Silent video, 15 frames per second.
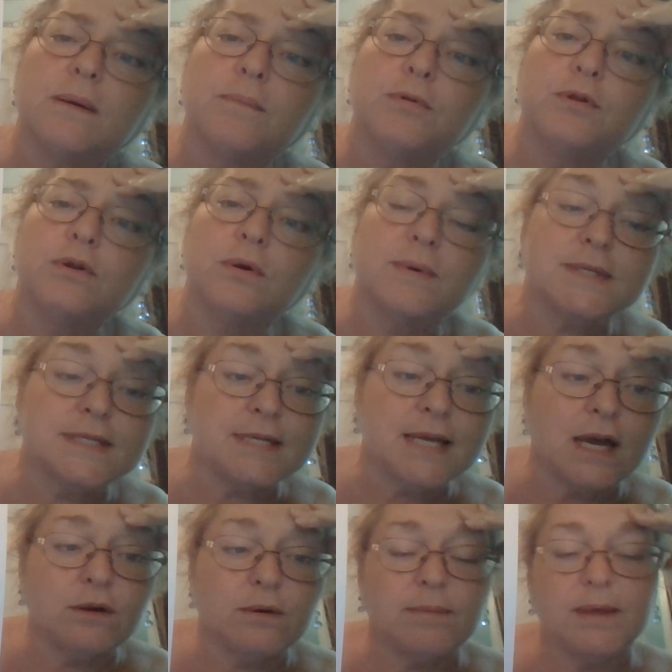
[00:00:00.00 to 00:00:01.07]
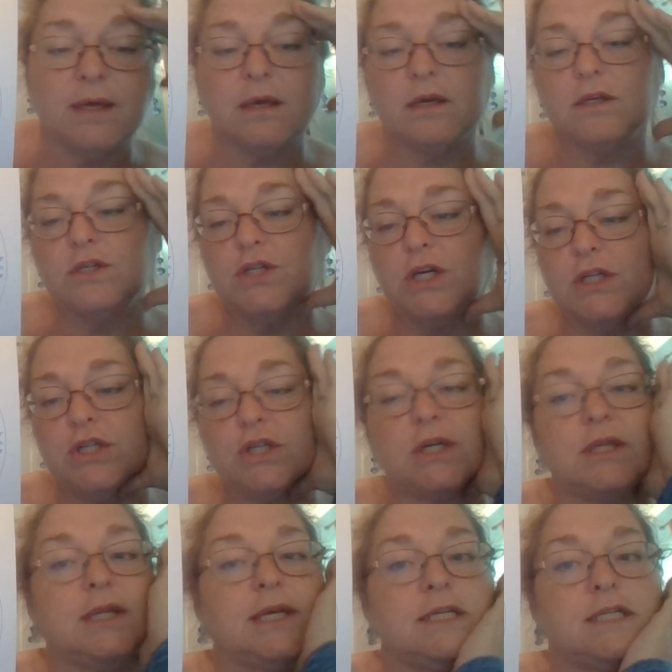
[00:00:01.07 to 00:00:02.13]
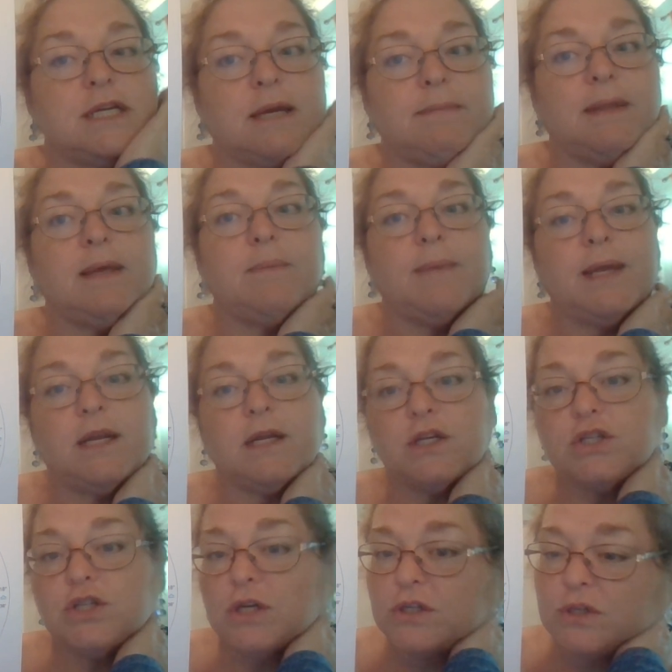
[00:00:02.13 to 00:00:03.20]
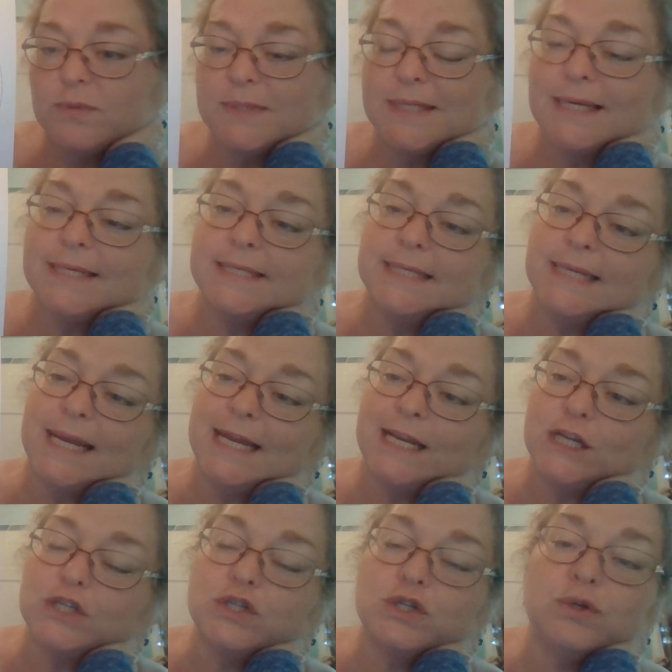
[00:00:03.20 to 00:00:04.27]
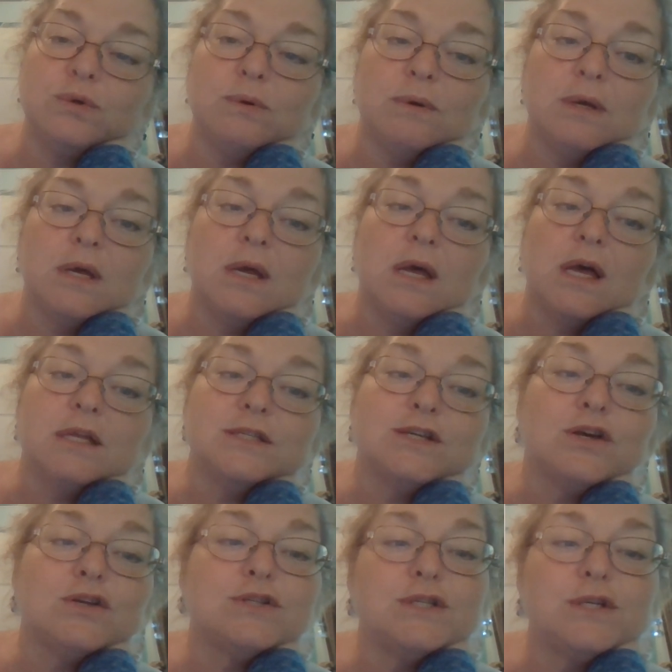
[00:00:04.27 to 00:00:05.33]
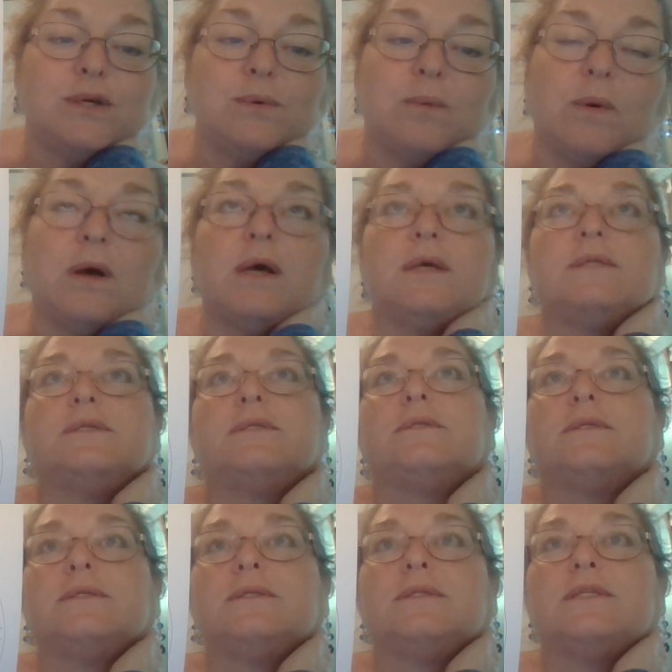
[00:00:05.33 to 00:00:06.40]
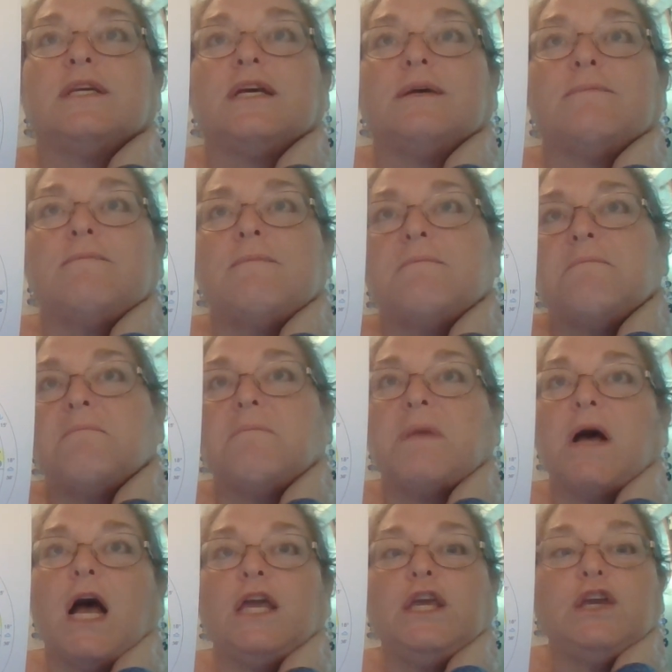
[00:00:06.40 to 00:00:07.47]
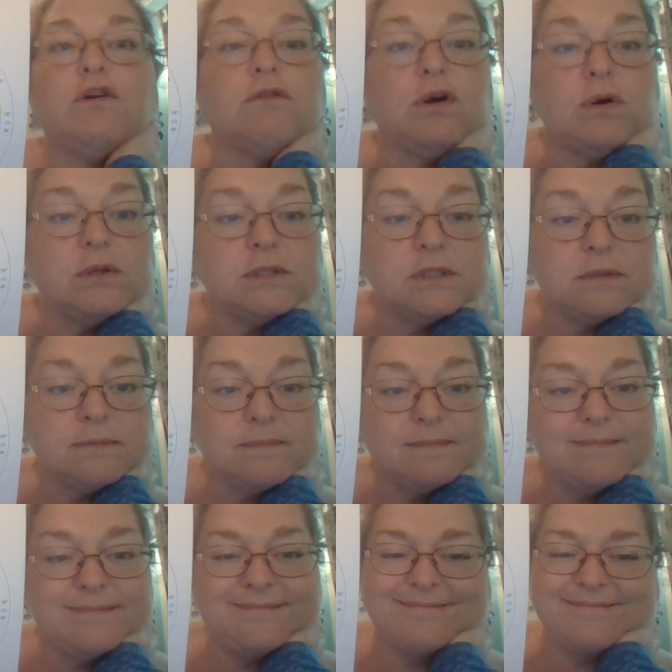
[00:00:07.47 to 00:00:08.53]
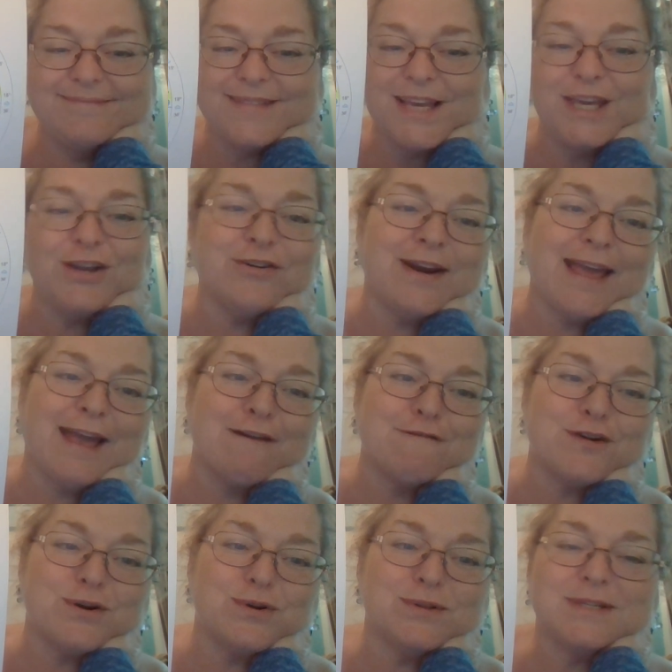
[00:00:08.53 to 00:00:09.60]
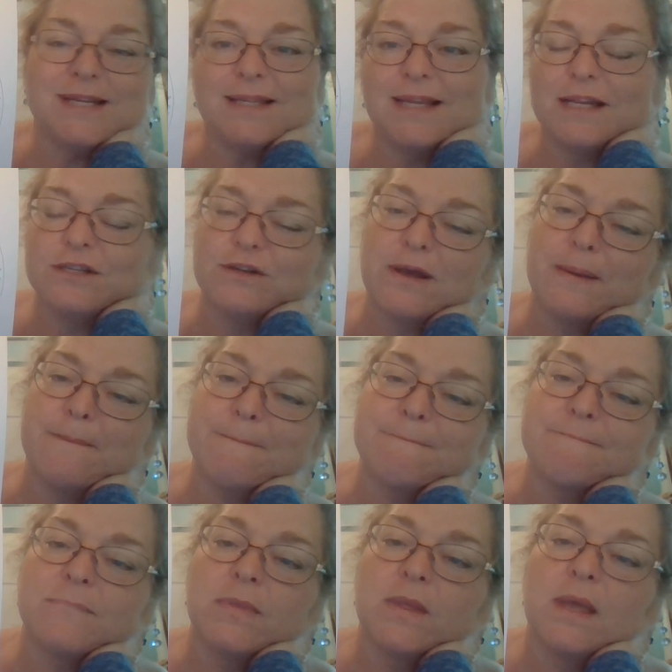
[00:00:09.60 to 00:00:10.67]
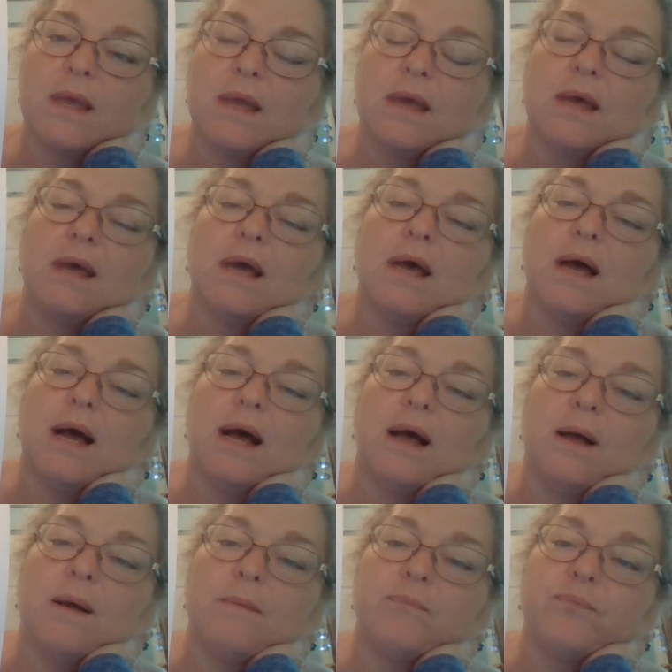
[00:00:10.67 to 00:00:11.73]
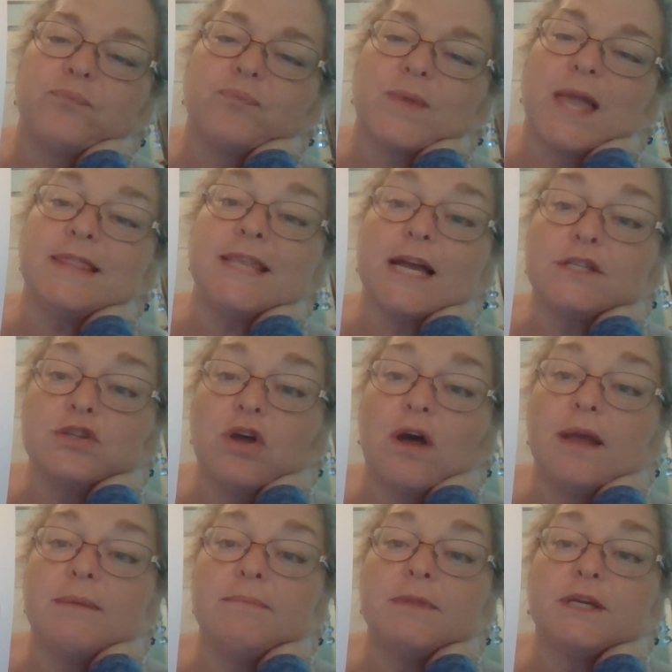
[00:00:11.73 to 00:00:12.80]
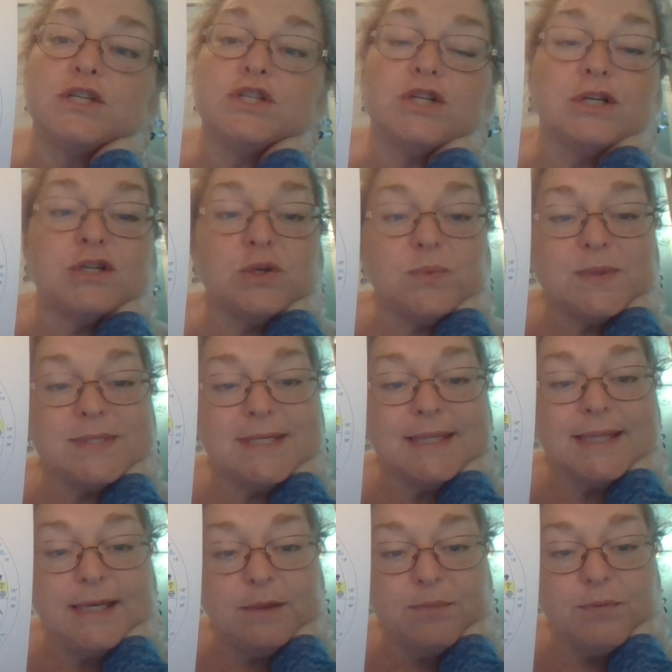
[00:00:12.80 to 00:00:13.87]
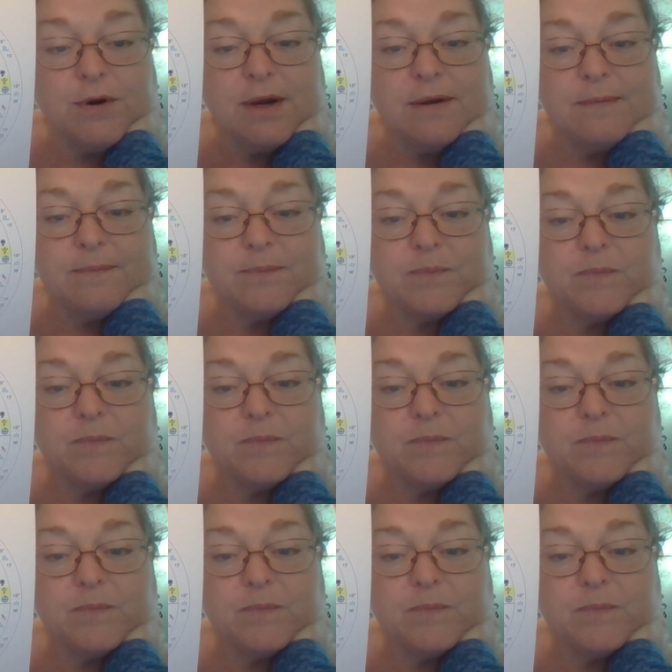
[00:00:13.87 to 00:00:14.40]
Pluto and Saturn make a conjunction. Last time they made a conjunction was 1982. Tulsi was hmm, a year old, a year and a half old at that time. Um, at that time, the conjunction was in Libra.